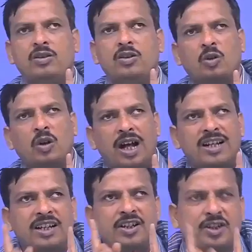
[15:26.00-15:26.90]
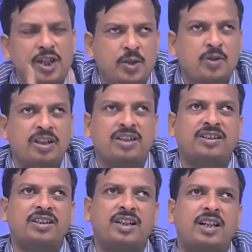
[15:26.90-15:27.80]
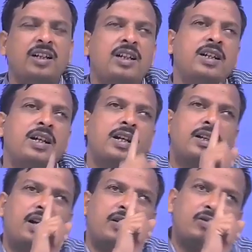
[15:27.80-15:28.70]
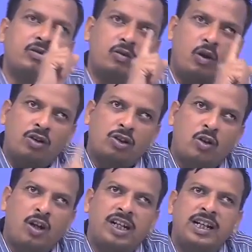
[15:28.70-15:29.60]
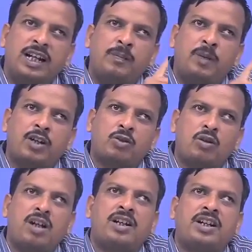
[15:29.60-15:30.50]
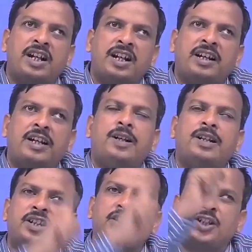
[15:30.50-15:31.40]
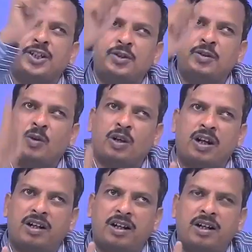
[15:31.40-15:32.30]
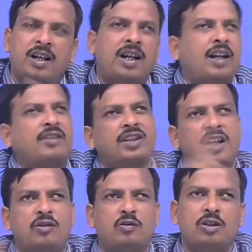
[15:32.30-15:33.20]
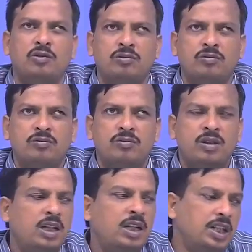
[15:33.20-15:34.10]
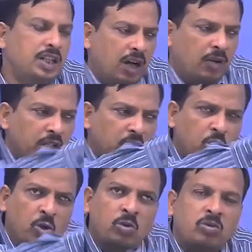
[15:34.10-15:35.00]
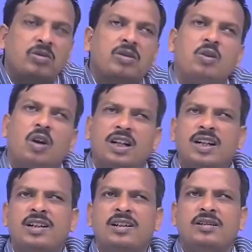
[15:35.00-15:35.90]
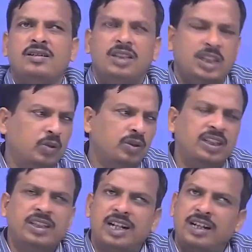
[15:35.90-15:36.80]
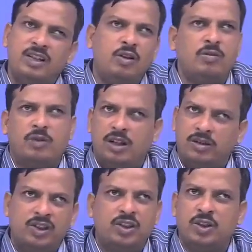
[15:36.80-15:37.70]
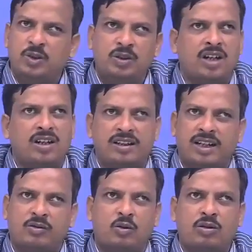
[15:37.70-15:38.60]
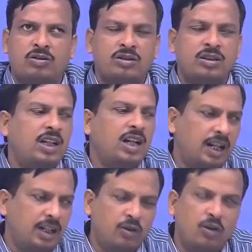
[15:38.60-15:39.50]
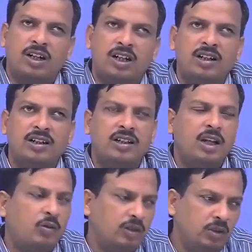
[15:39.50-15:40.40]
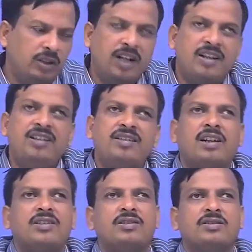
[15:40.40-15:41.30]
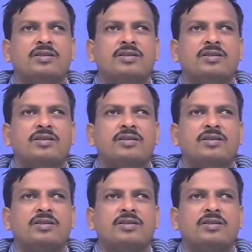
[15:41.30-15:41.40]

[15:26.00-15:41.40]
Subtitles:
So, as an institute registration, the course login and password created by the institute moderator and sent to you. Now, you log in using that your institute under that course and you log in, you get these structures.